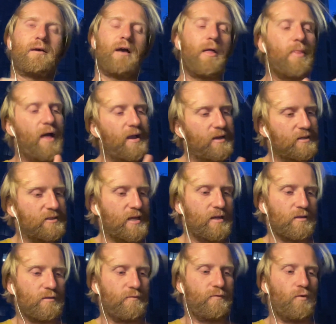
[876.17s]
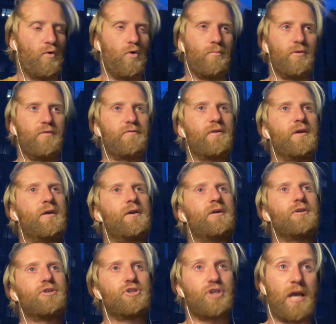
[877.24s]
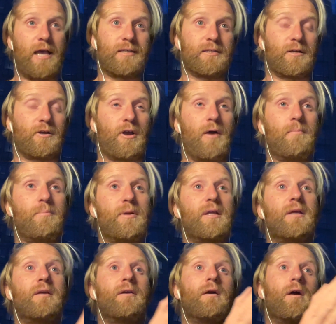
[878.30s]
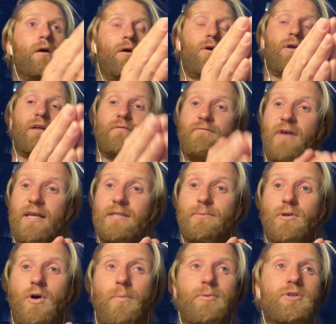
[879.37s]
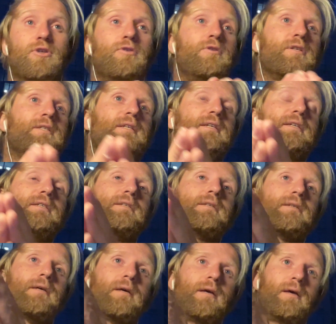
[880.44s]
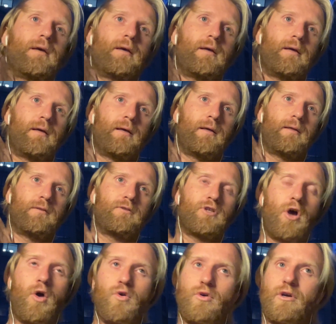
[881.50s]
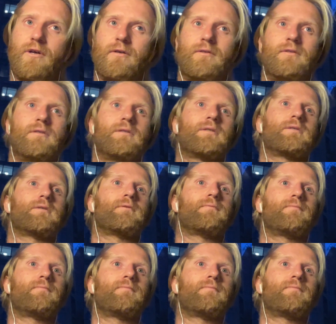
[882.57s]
And that can take the form of shares in a company, investment opportunities, tokens,